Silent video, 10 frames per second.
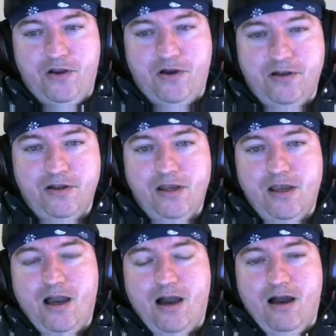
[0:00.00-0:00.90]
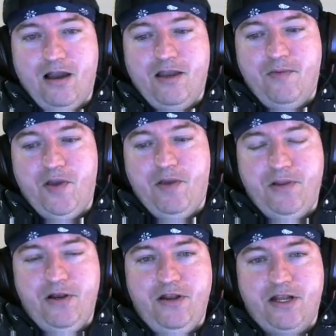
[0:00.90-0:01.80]
on, coming up
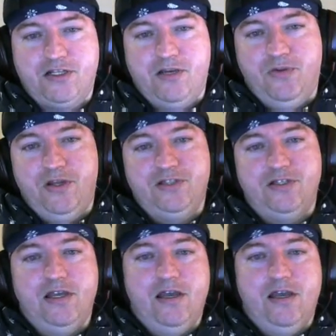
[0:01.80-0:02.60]
here in the next couple days.